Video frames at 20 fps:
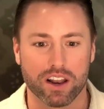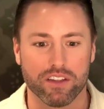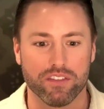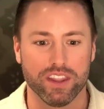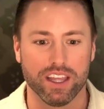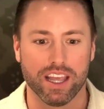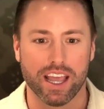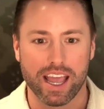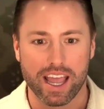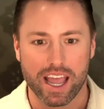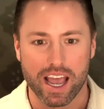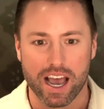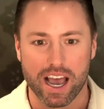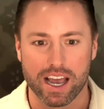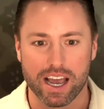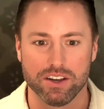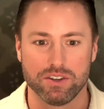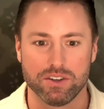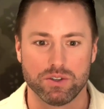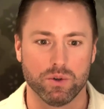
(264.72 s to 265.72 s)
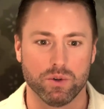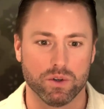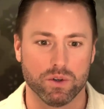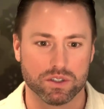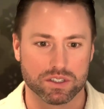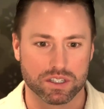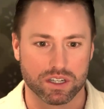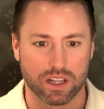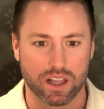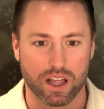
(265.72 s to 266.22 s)
of the AI
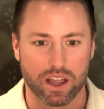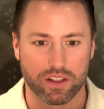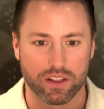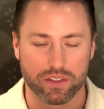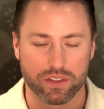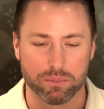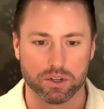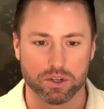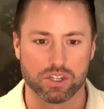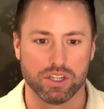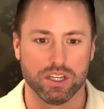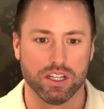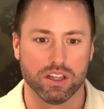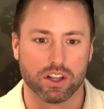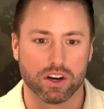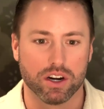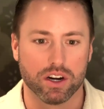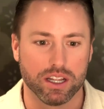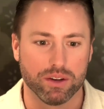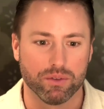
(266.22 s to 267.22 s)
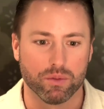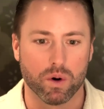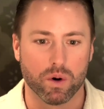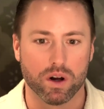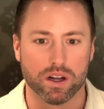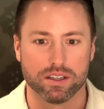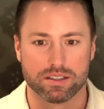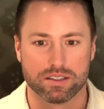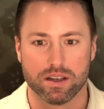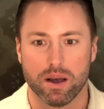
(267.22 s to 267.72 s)
tools and a lot of the machine learning
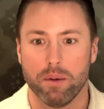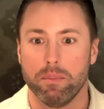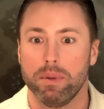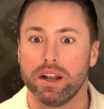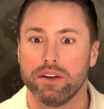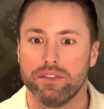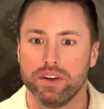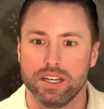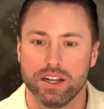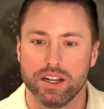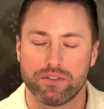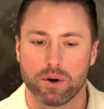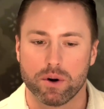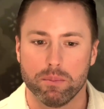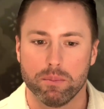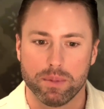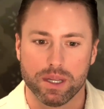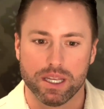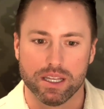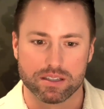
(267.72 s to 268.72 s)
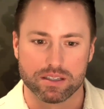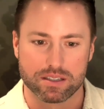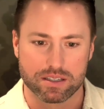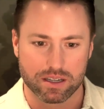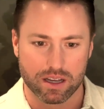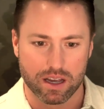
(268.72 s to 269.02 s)
was a bit of a different beast.